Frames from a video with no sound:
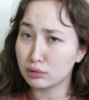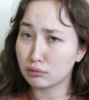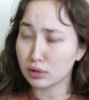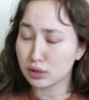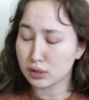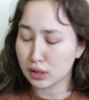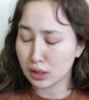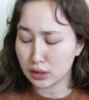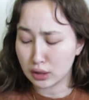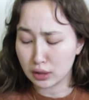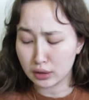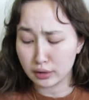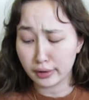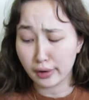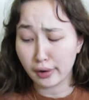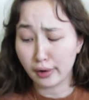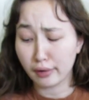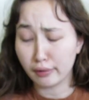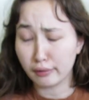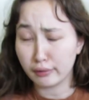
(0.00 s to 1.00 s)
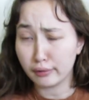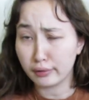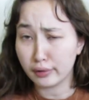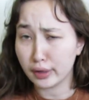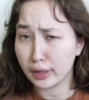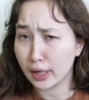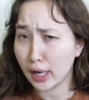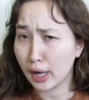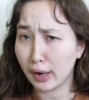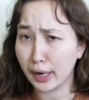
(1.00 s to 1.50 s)
the words I didn't know,
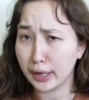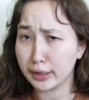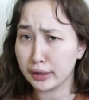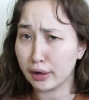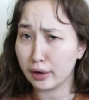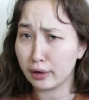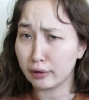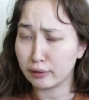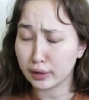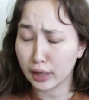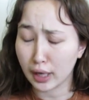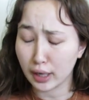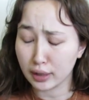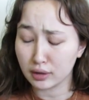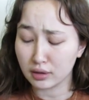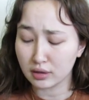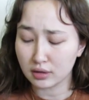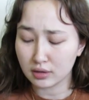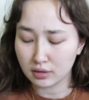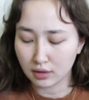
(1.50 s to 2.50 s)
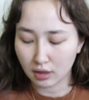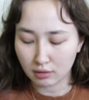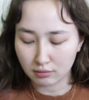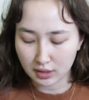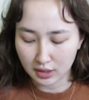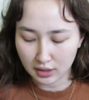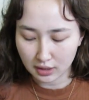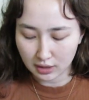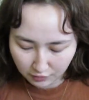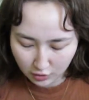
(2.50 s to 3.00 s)
and now I know, kinda, not really.